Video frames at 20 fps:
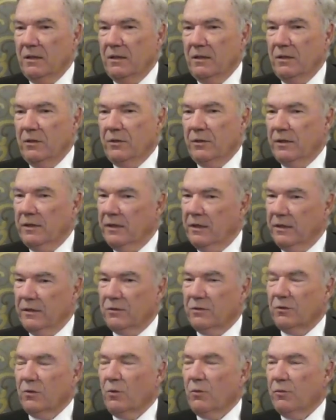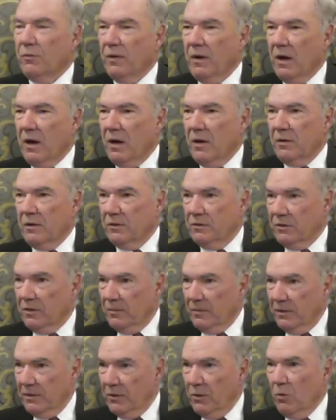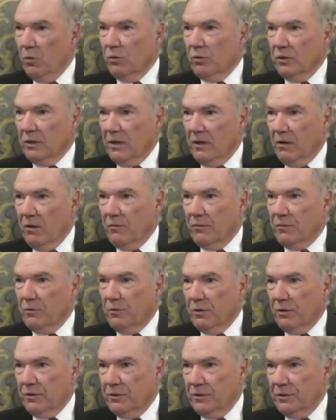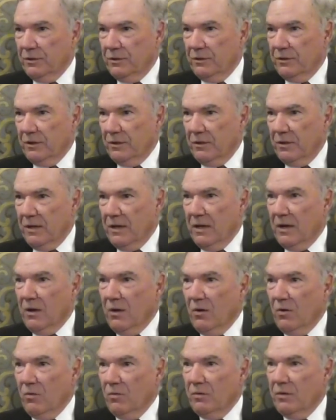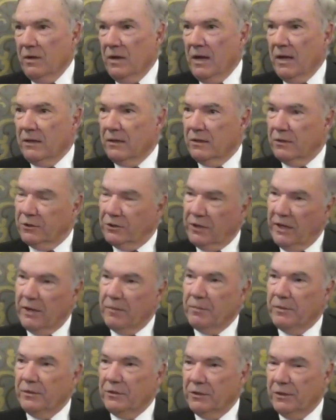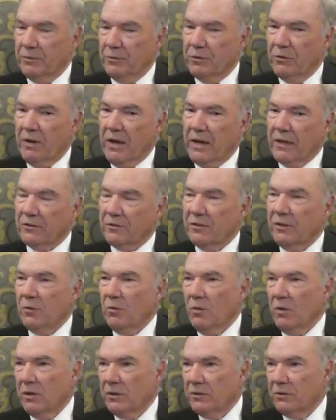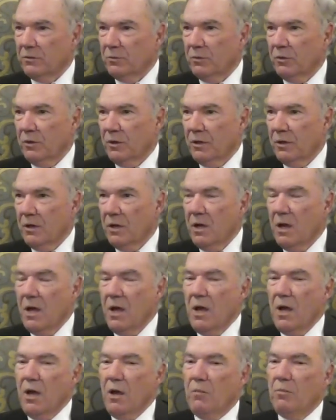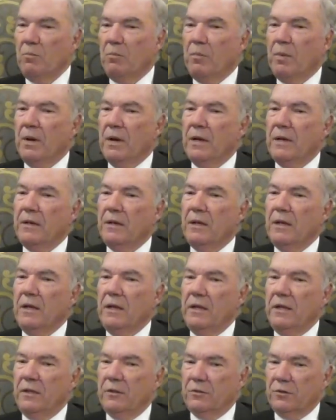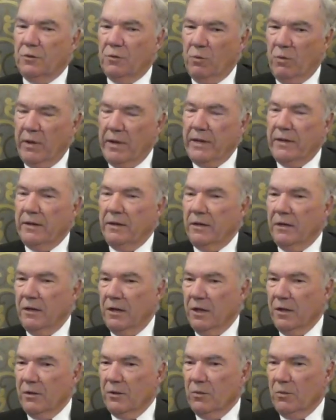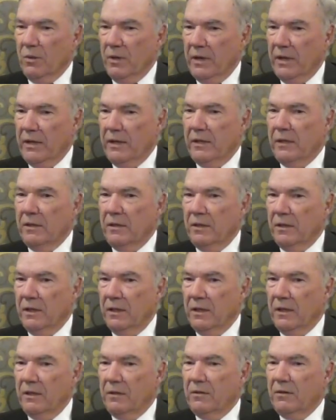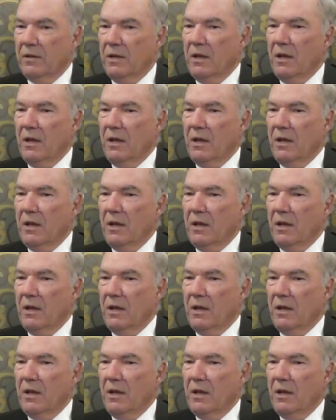you can hit it so far that some of the older golf courses are now not the championship tracks they once were. But it's great in another way, in that